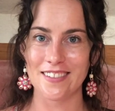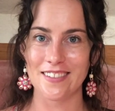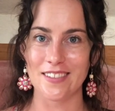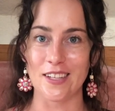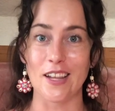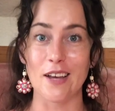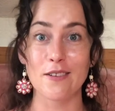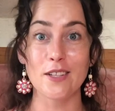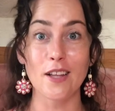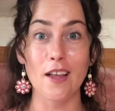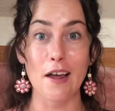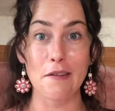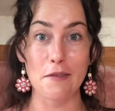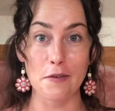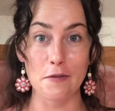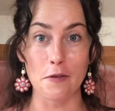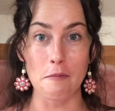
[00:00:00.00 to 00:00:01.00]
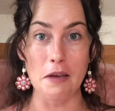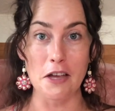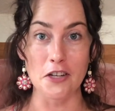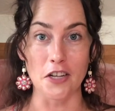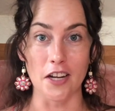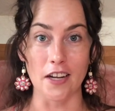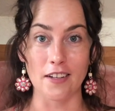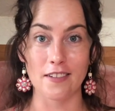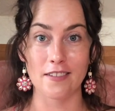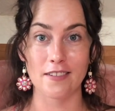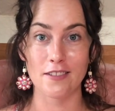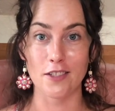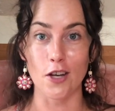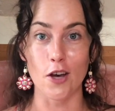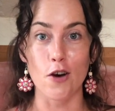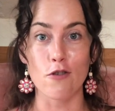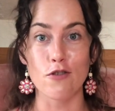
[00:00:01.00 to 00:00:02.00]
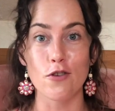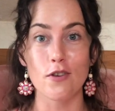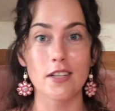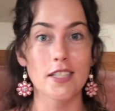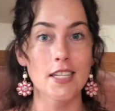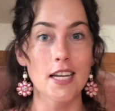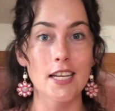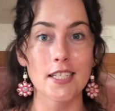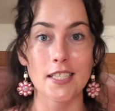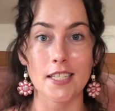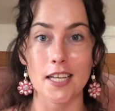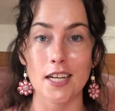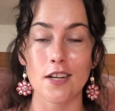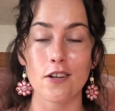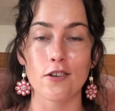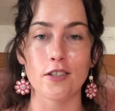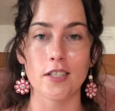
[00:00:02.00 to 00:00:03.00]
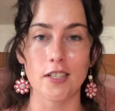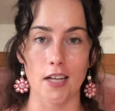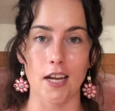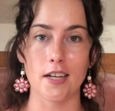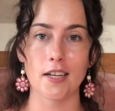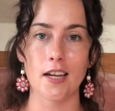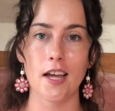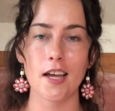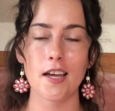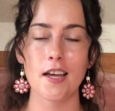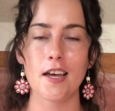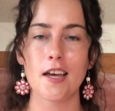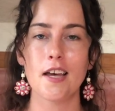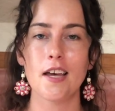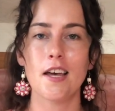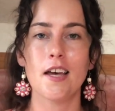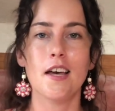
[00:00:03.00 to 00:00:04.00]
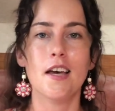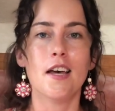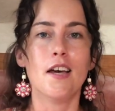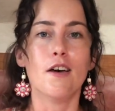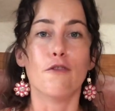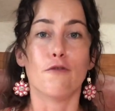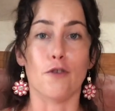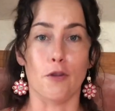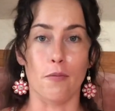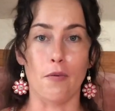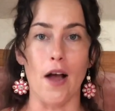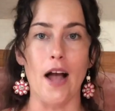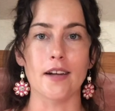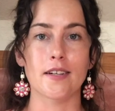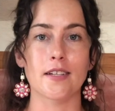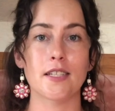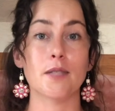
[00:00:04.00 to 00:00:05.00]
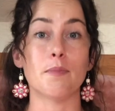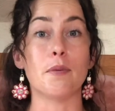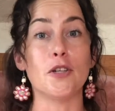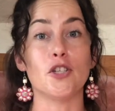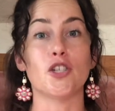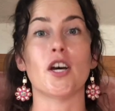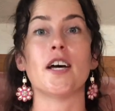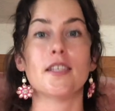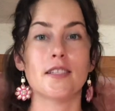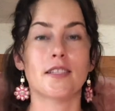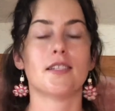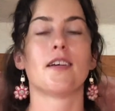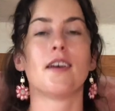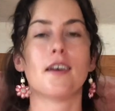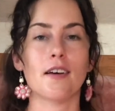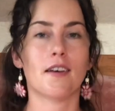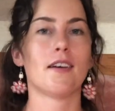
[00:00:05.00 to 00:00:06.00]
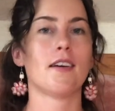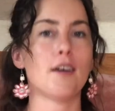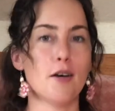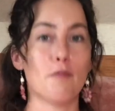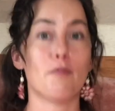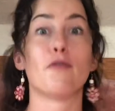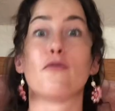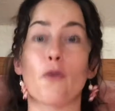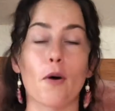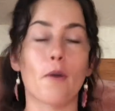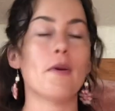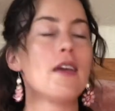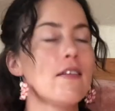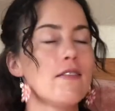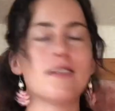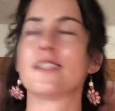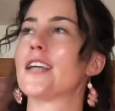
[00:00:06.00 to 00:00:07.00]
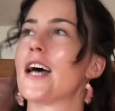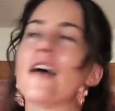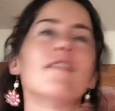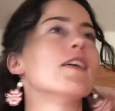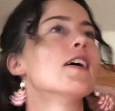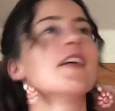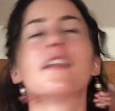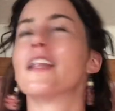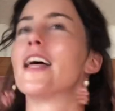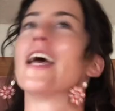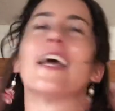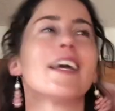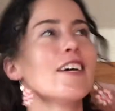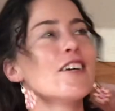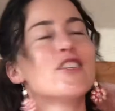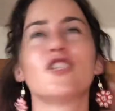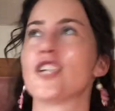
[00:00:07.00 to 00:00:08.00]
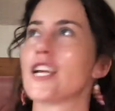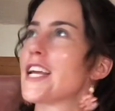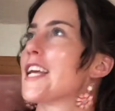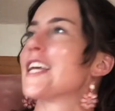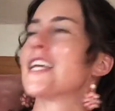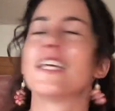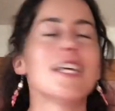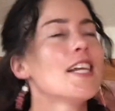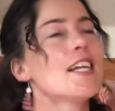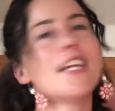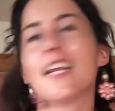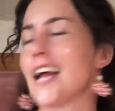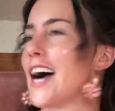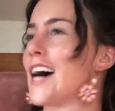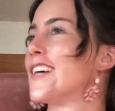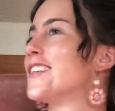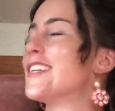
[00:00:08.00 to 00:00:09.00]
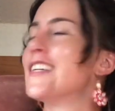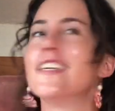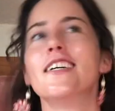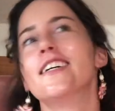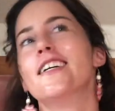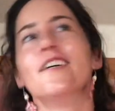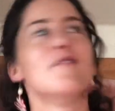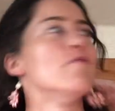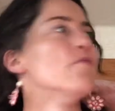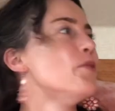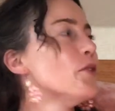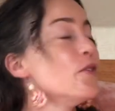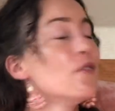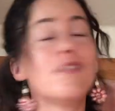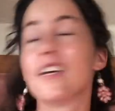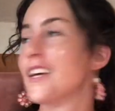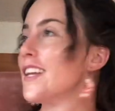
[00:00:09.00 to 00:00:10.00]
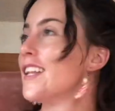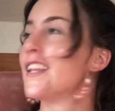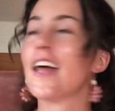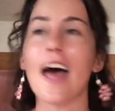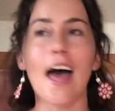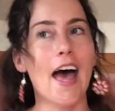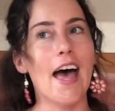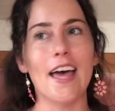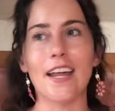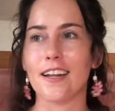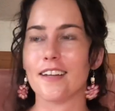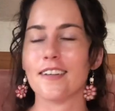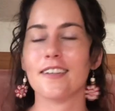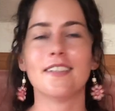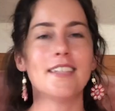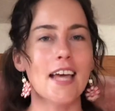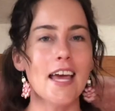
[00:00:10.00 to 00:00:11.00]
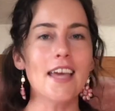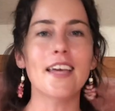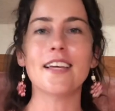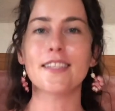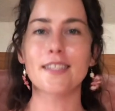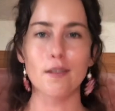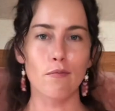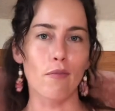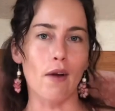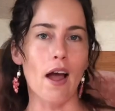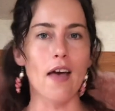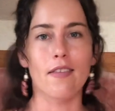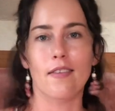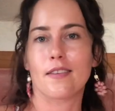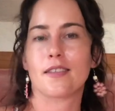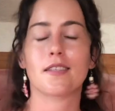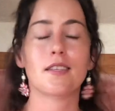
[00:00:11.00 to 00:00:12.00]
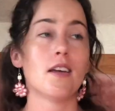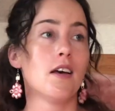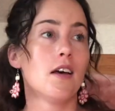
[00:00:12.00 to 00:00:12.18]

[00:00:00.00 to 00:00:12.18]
So that was a lot of information. So you can stay seated or standing for the practice, but just before we even dive in, like shaking it out, moving the head, taking some breaths,